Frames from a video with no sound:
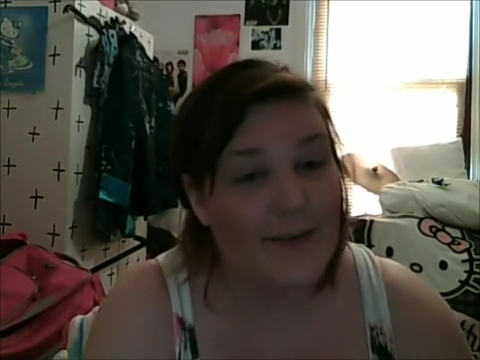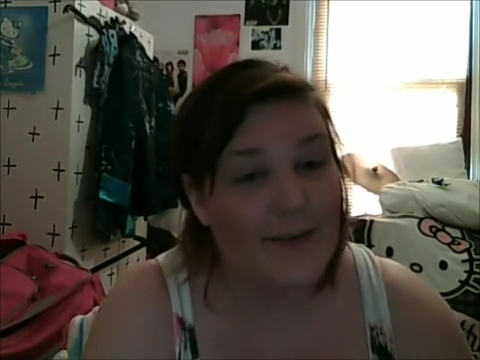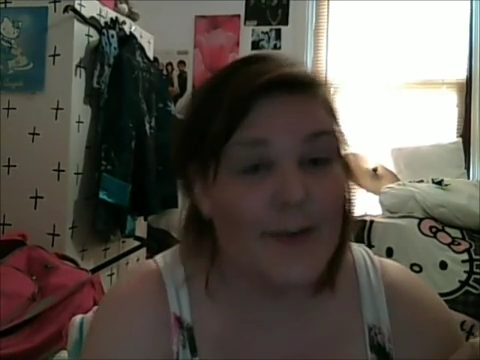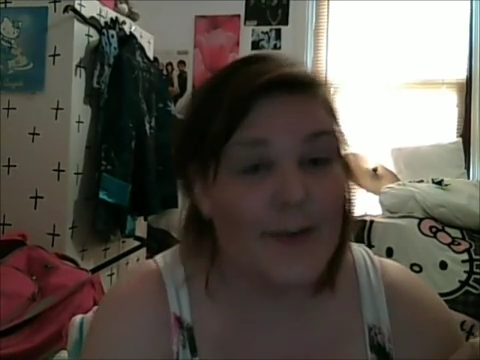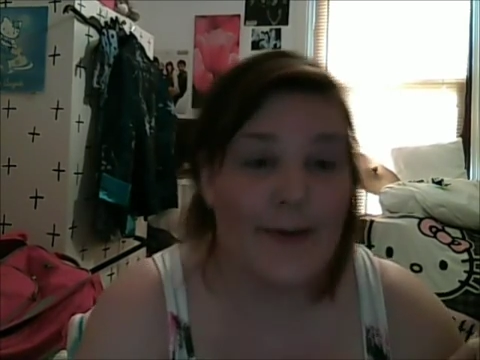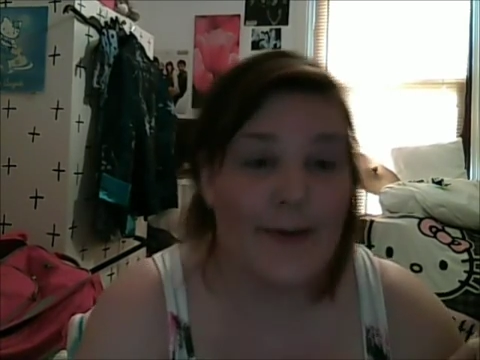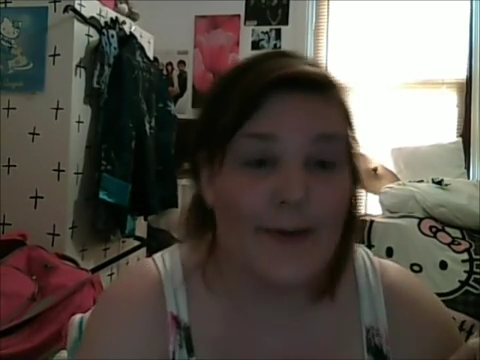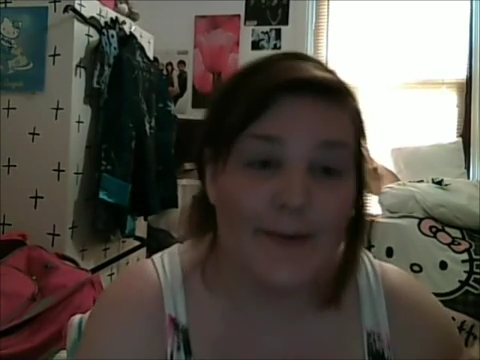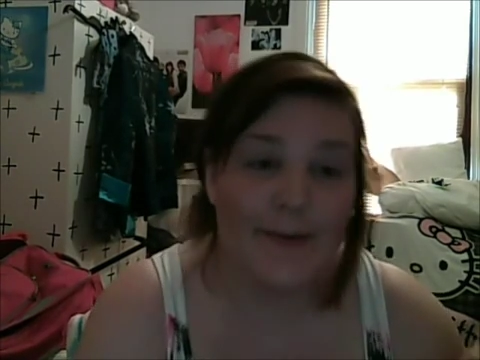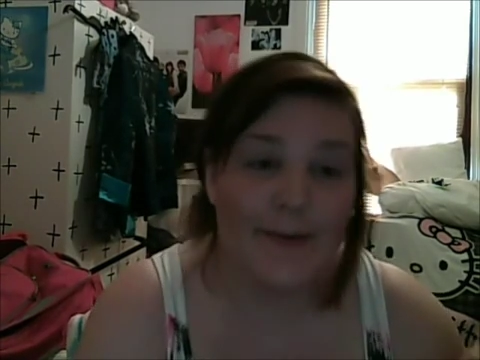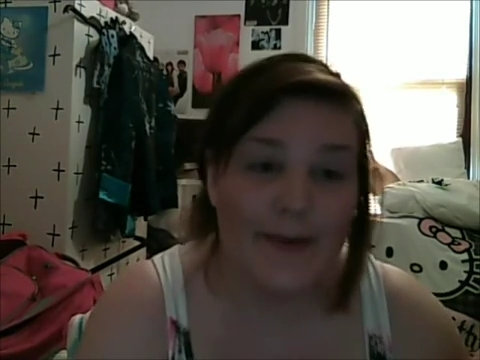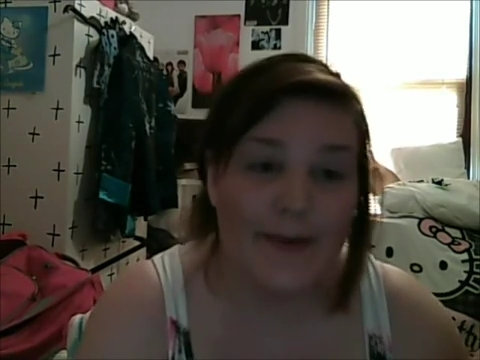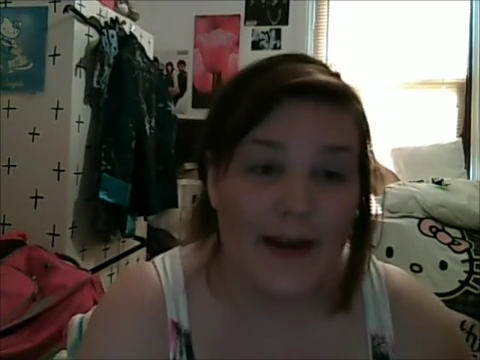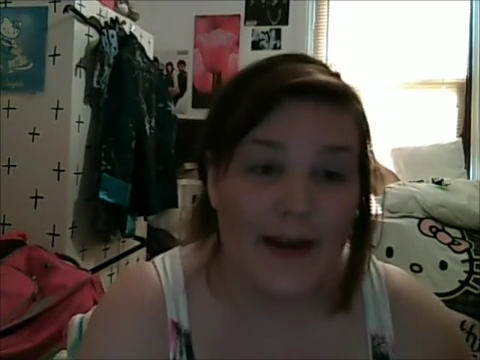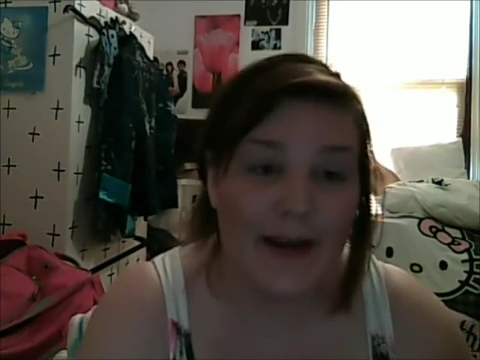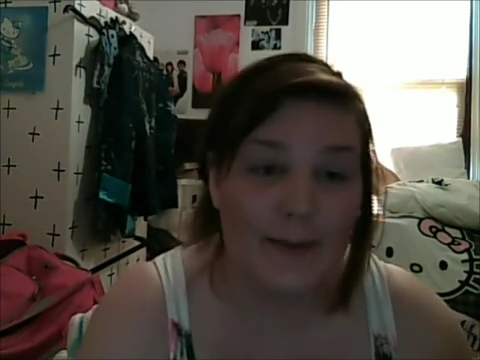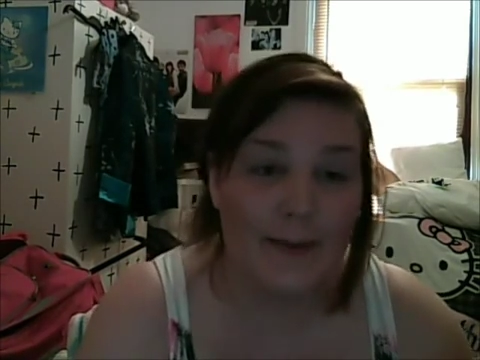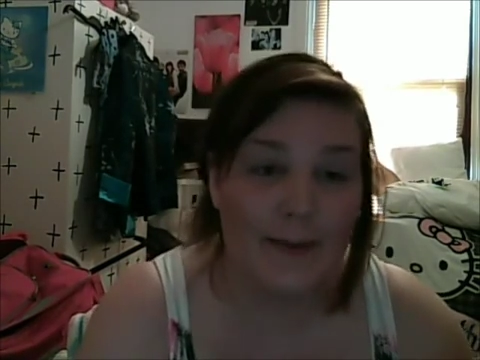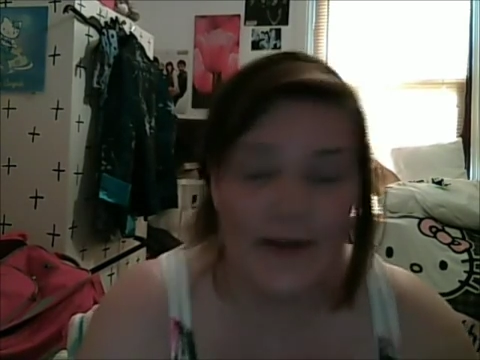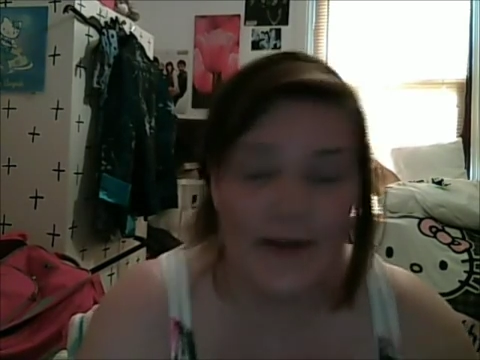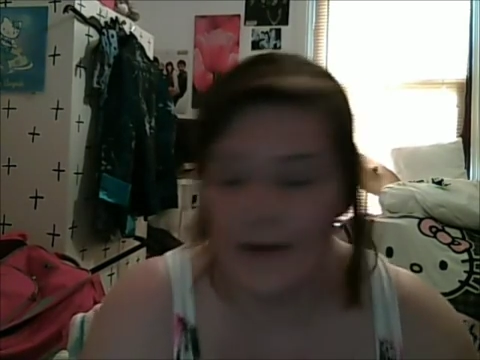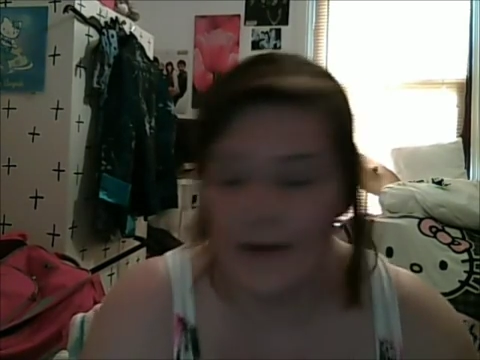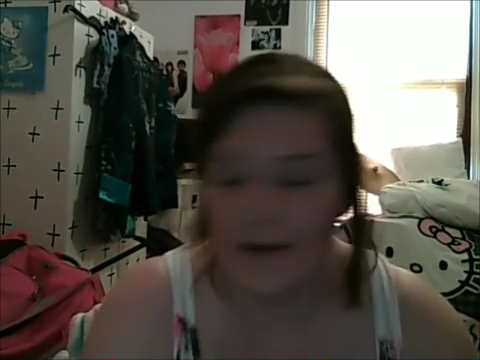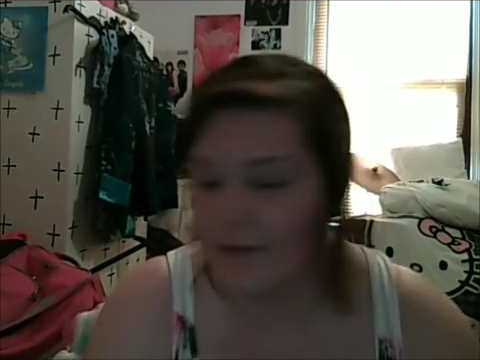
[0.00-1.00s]
we're doing eye
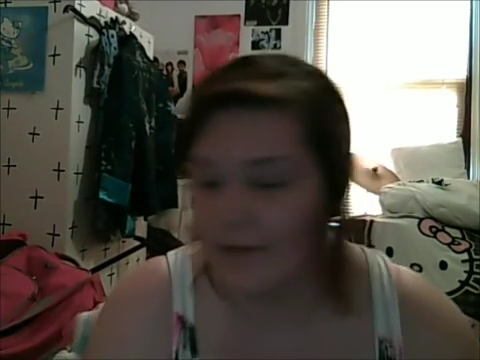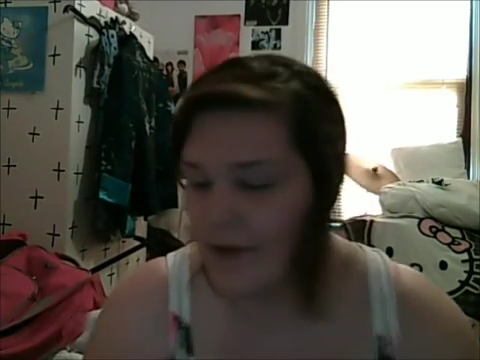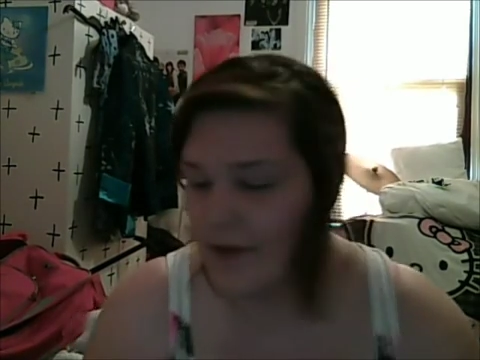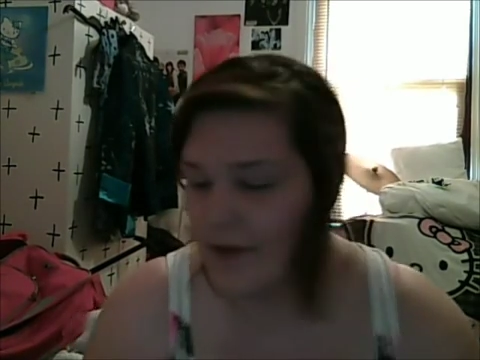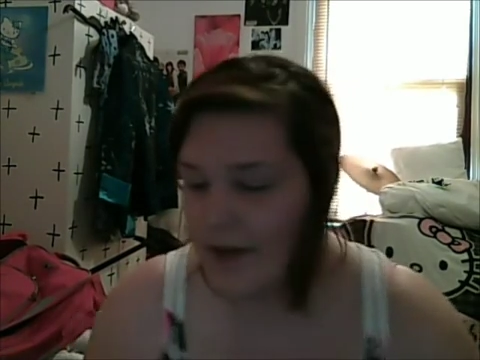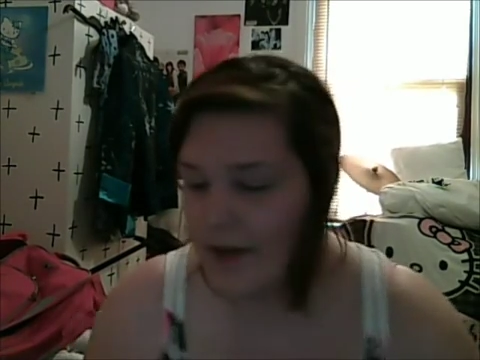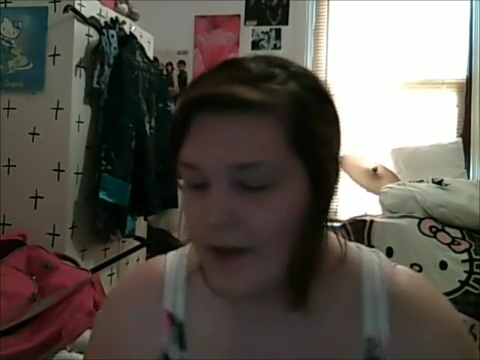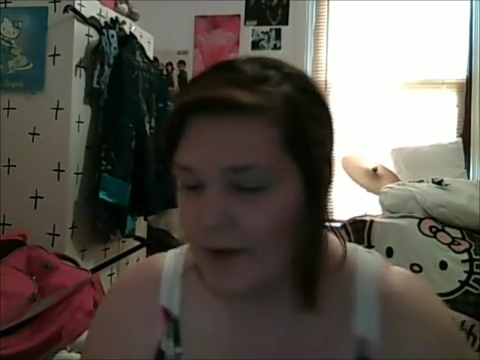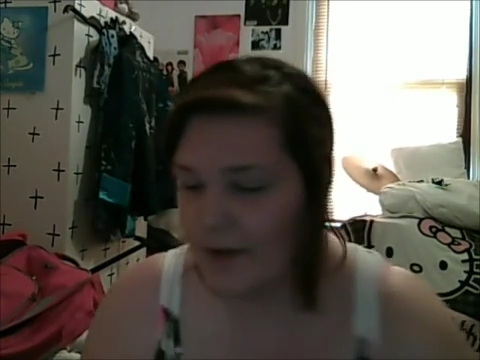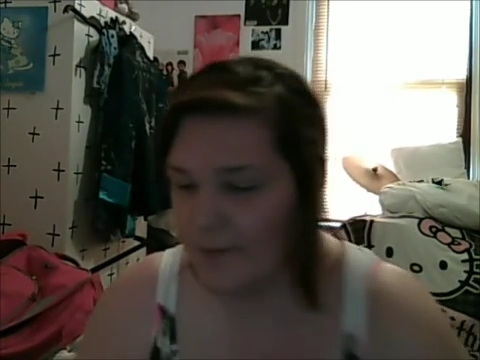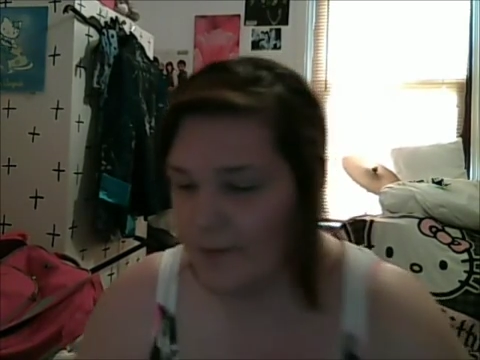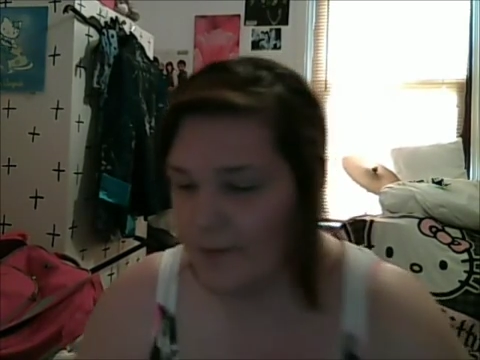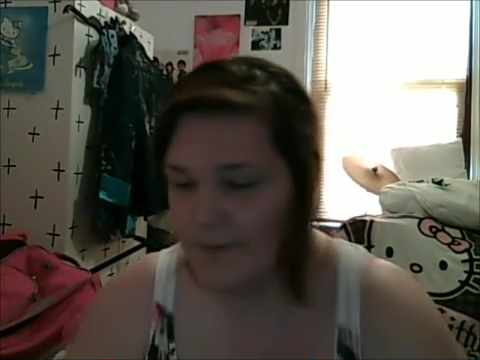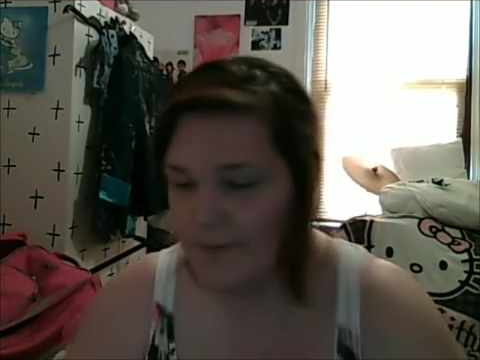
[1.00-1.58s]
makeup for it now.